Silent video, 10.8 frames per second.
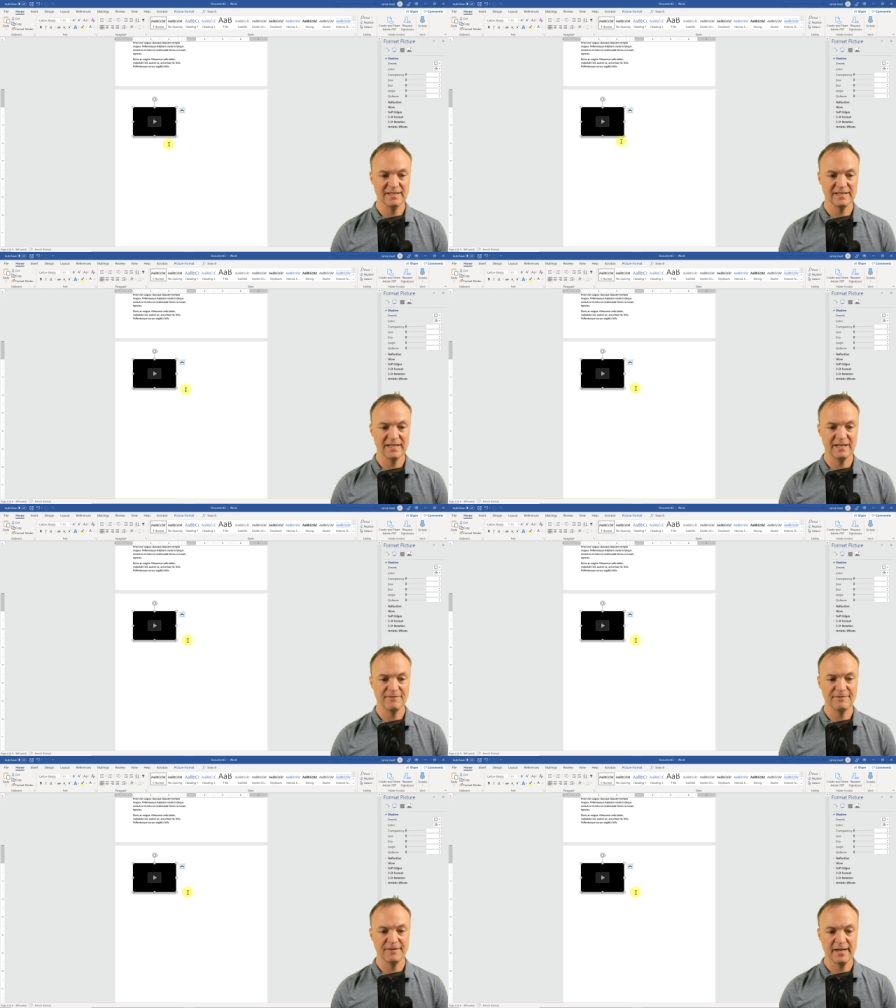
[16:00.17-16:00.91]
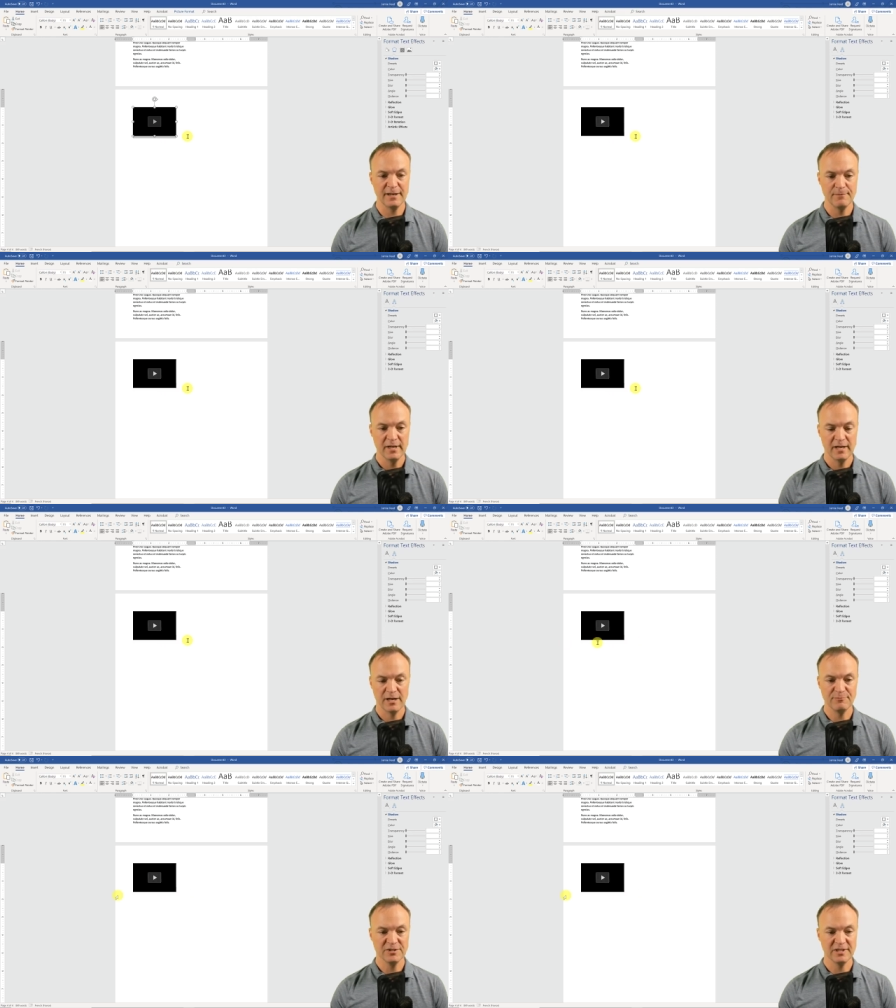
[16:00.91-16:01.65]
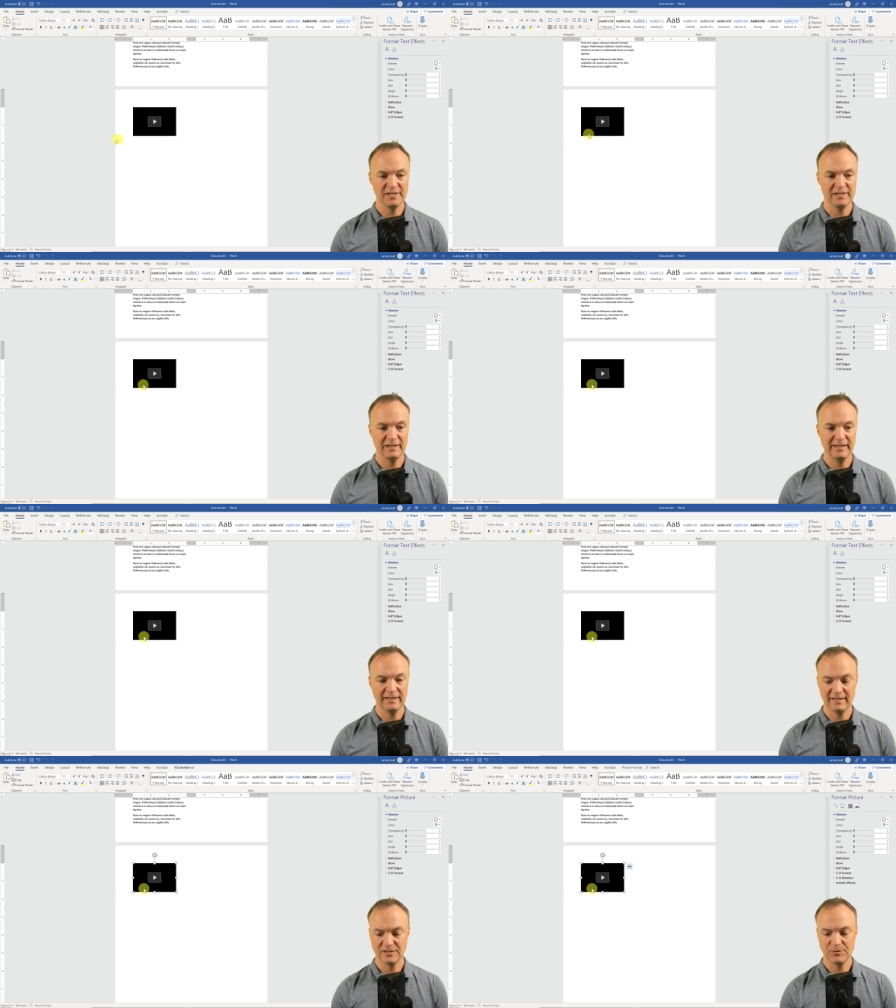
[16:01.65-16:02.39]
is if I'm just going to
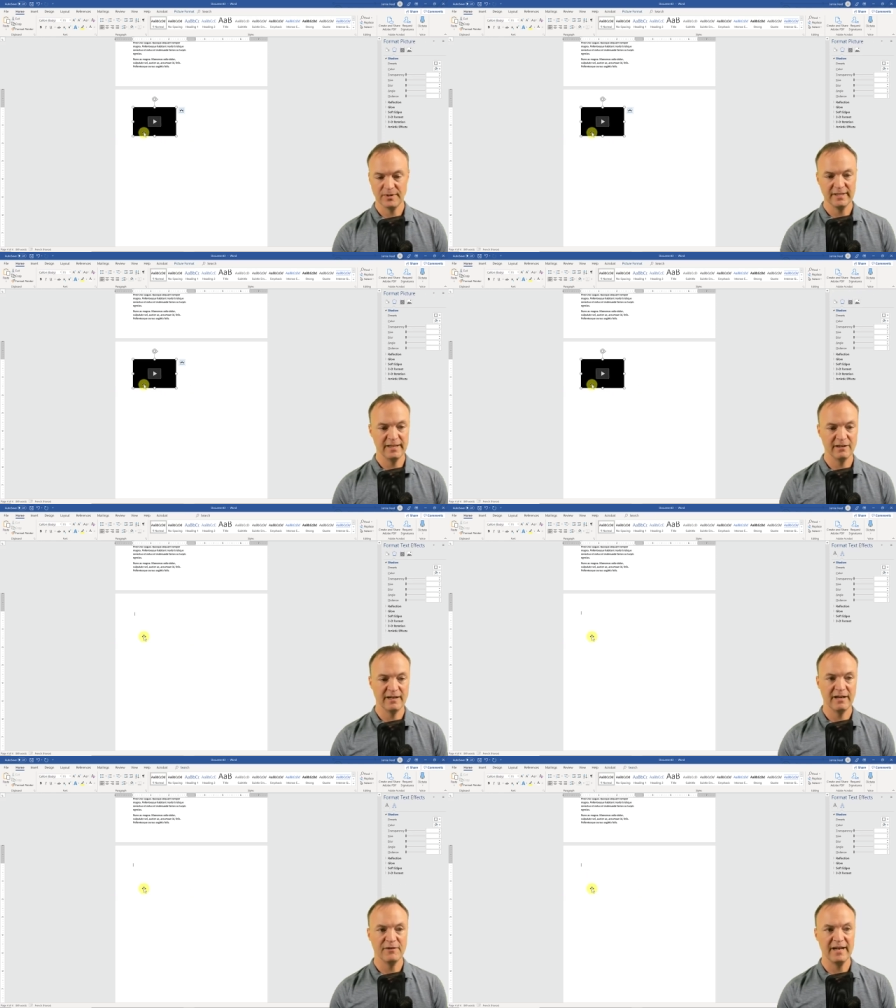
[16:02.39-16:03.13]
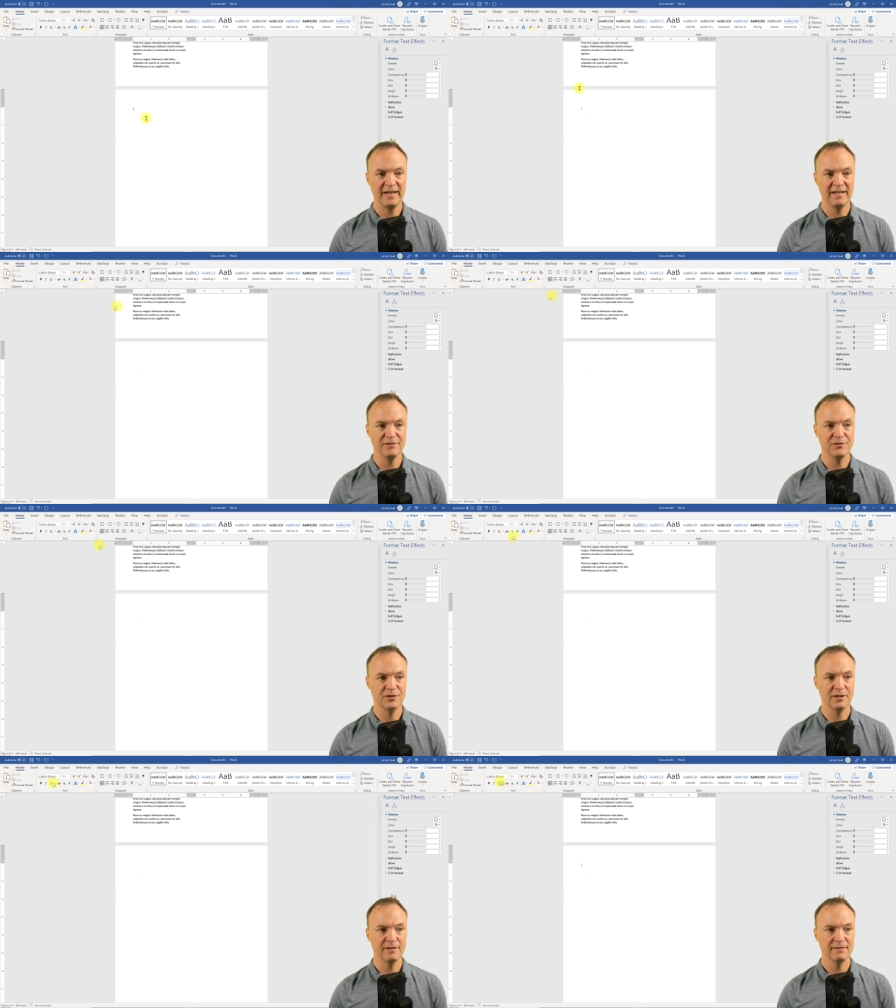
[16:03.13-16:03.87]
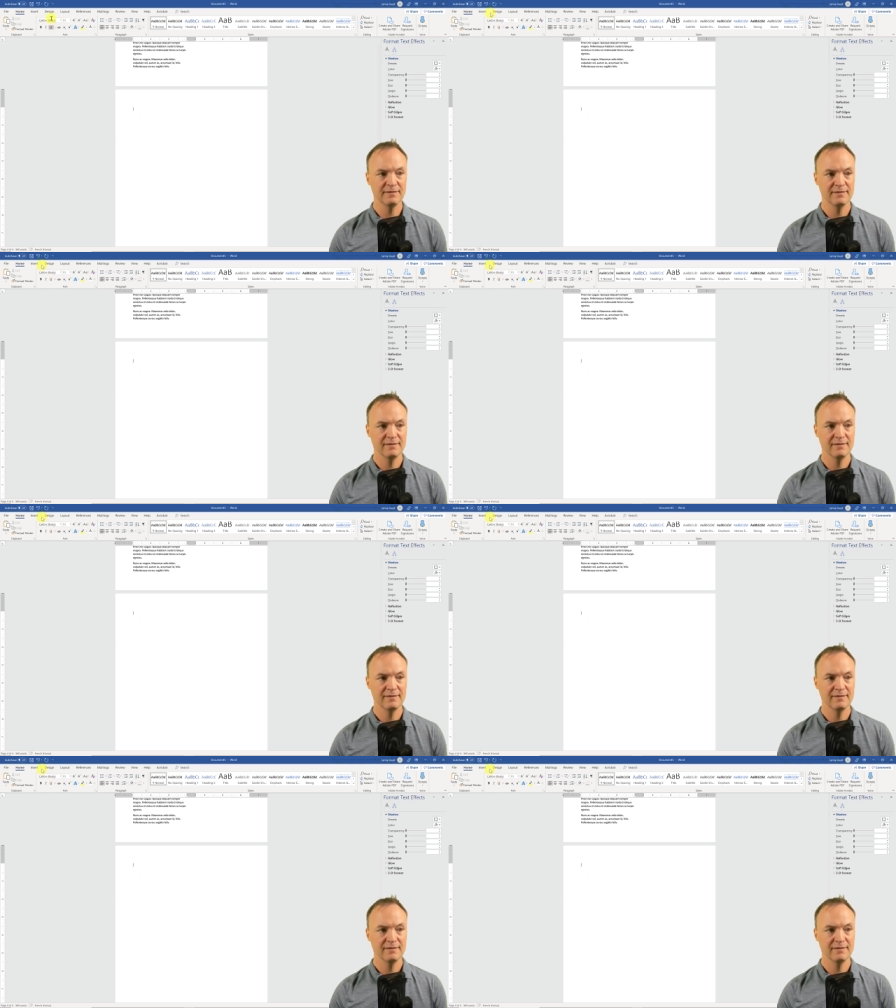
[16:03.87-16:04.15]
delete this one here, and if I insert,